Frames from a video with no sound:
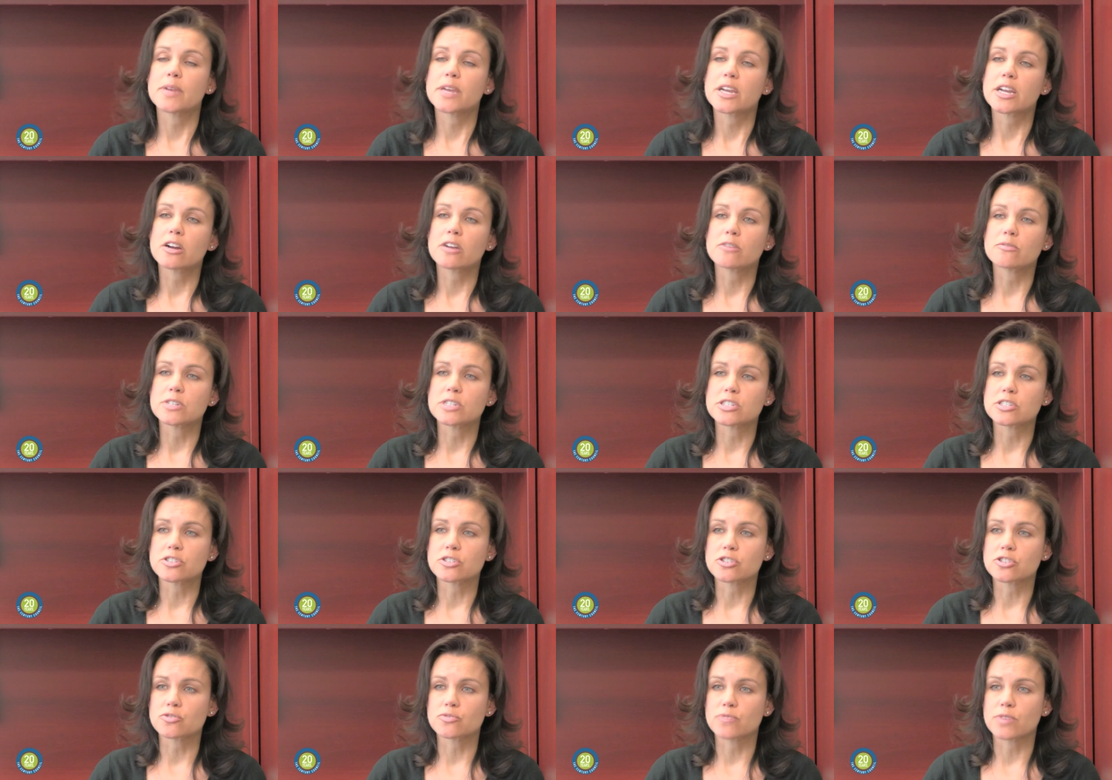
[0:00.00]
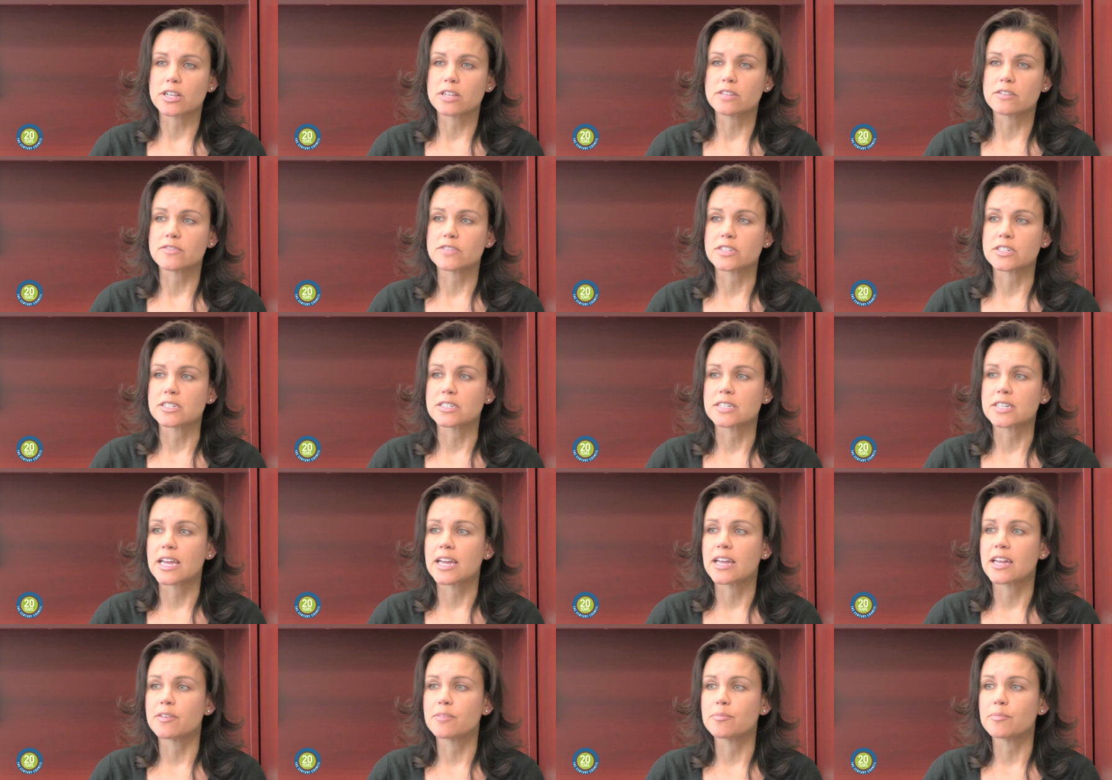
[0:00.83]
make our research relevant
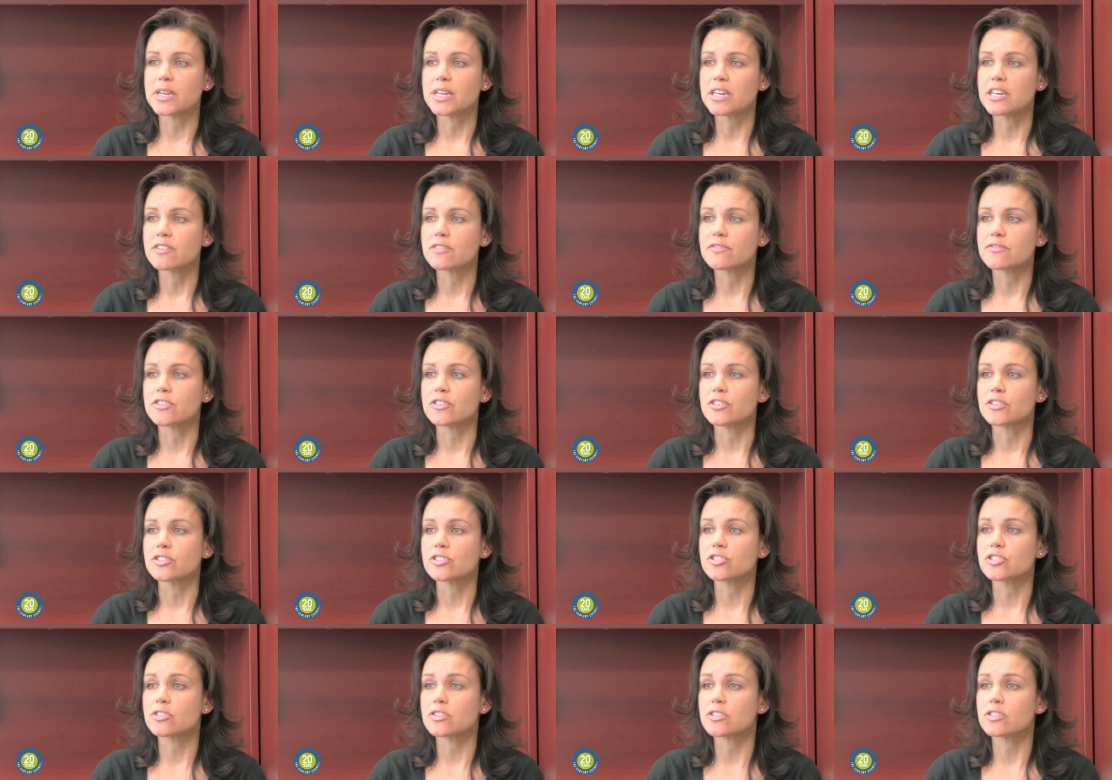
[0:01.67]
and meaningful